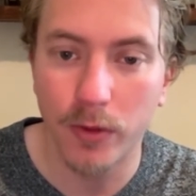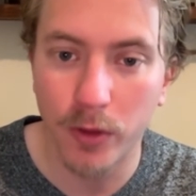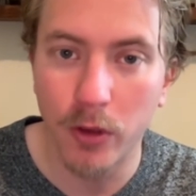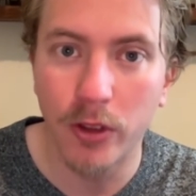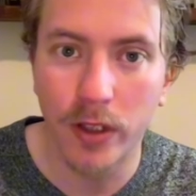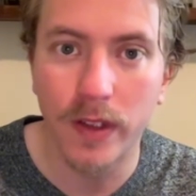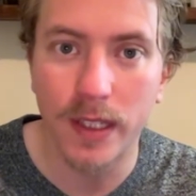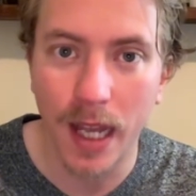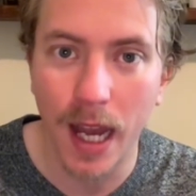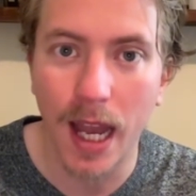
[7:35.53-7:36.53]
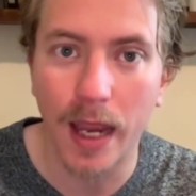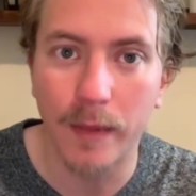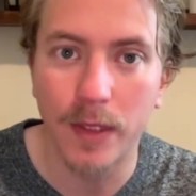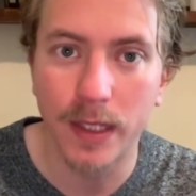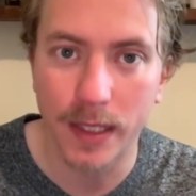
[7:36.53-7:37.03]
You took the
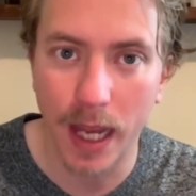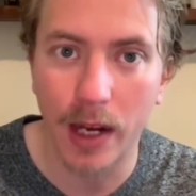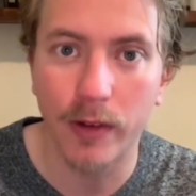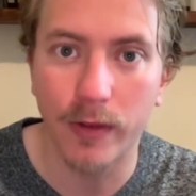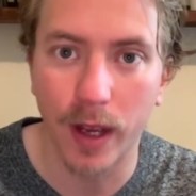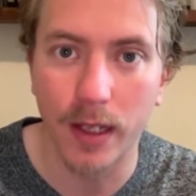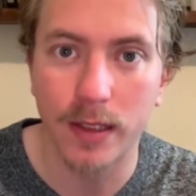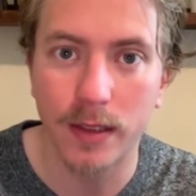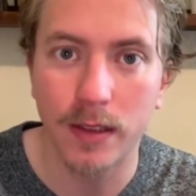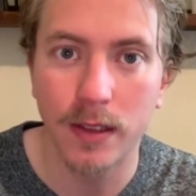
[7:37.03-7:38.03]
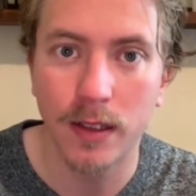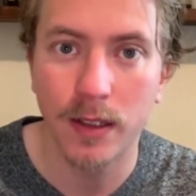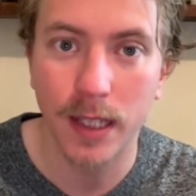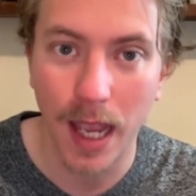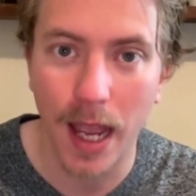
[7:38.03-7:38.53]
time to sacrifice
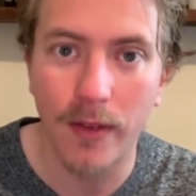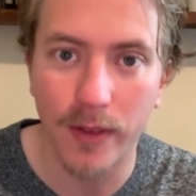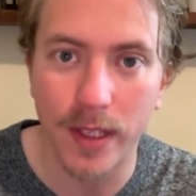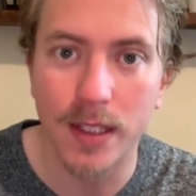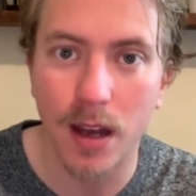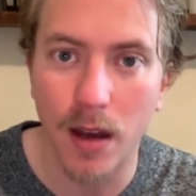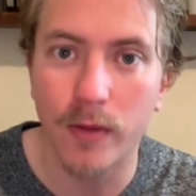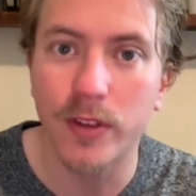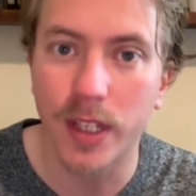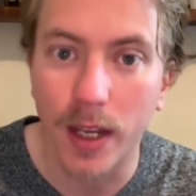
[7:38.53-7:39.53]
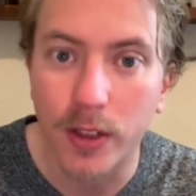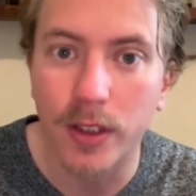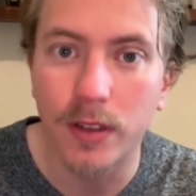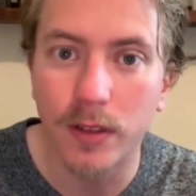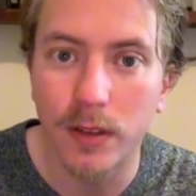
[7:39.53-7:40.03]
to have this
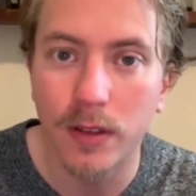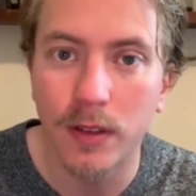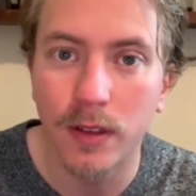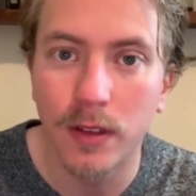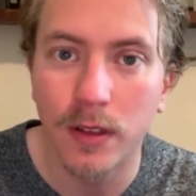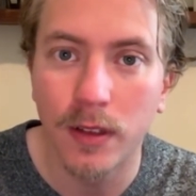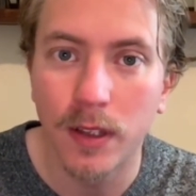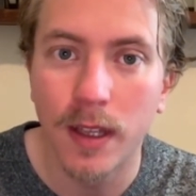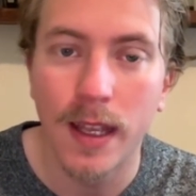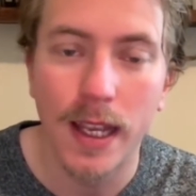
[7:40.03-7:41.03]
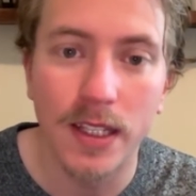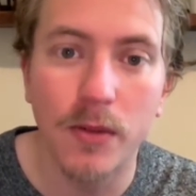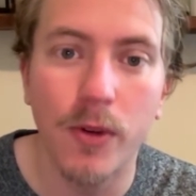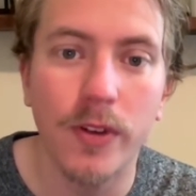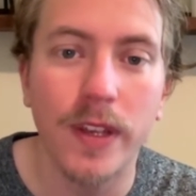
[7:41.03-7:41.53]
conversation. Is
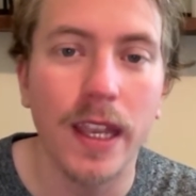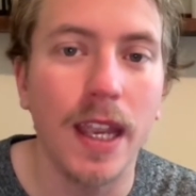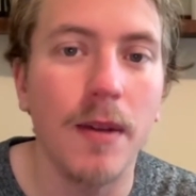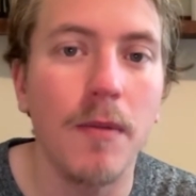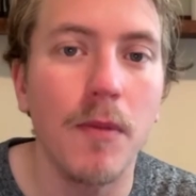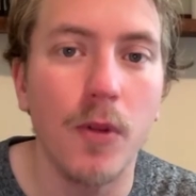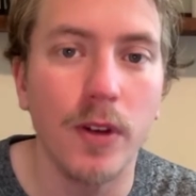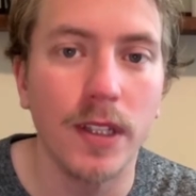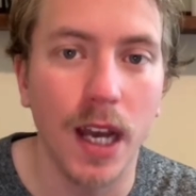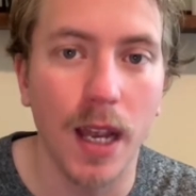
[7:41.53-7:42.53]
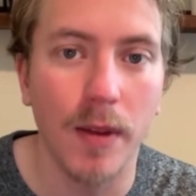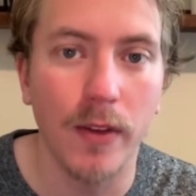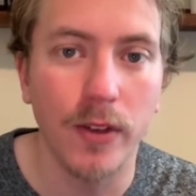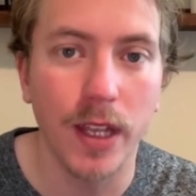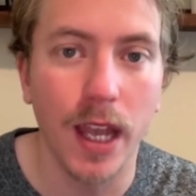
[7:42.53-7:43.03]
it worth taking more time out
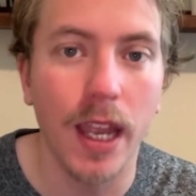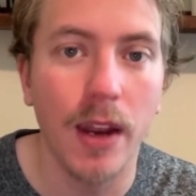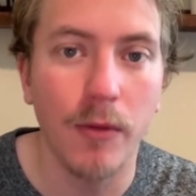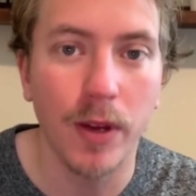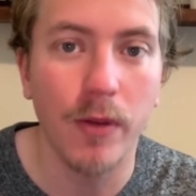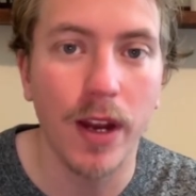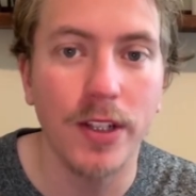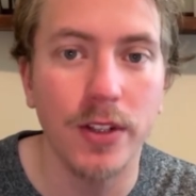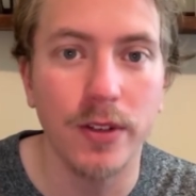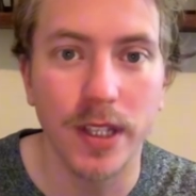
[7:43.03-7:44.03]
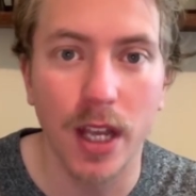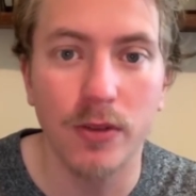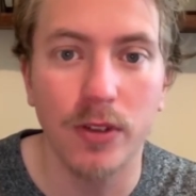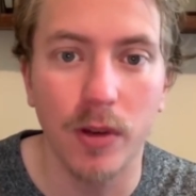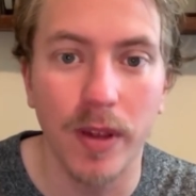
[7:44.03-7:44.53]
of your day and rearranging your
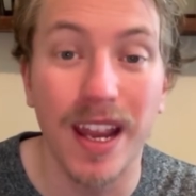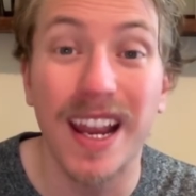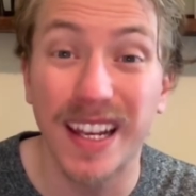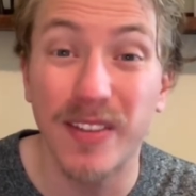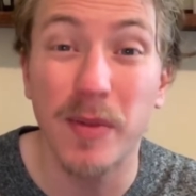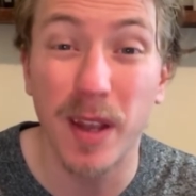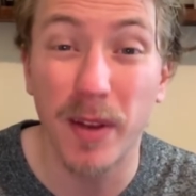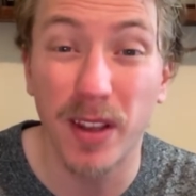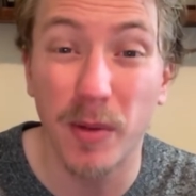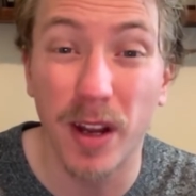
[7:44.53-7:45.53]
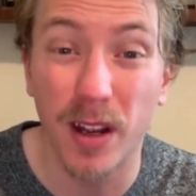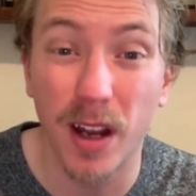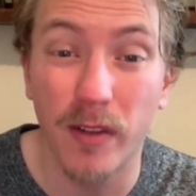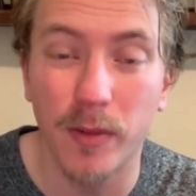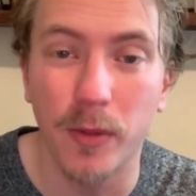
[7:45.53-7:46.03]
schedule a little bit, and even becoming a little bit
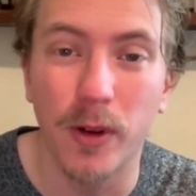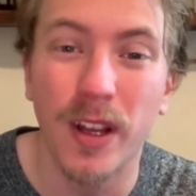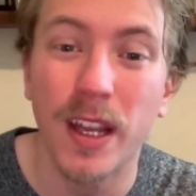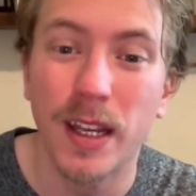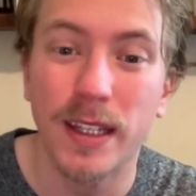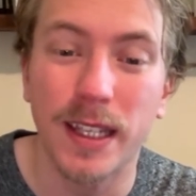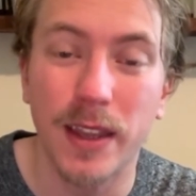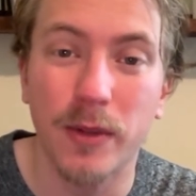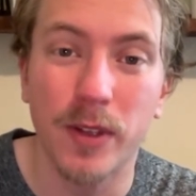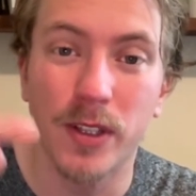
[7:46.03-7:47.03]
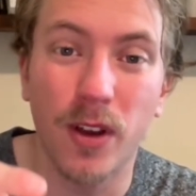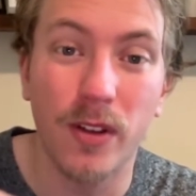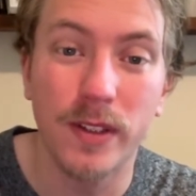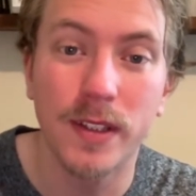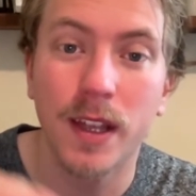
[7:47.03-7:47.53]
uncomfortable to get the
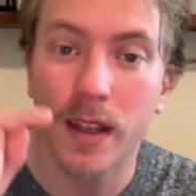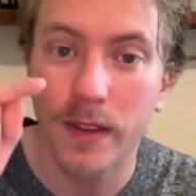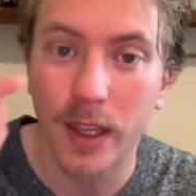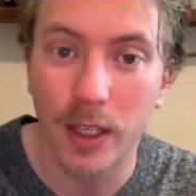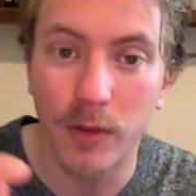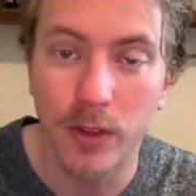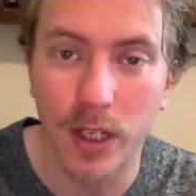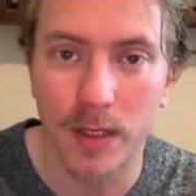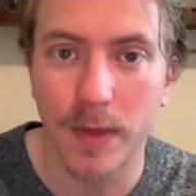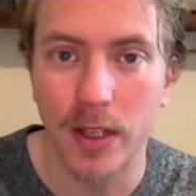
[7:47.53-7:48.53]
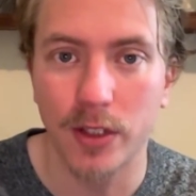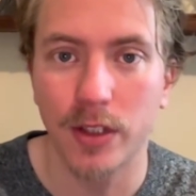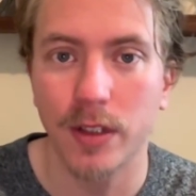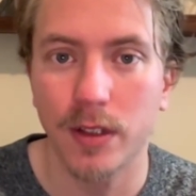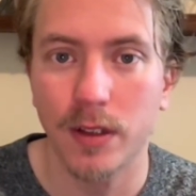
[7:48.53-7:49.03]
results that you just mentioned?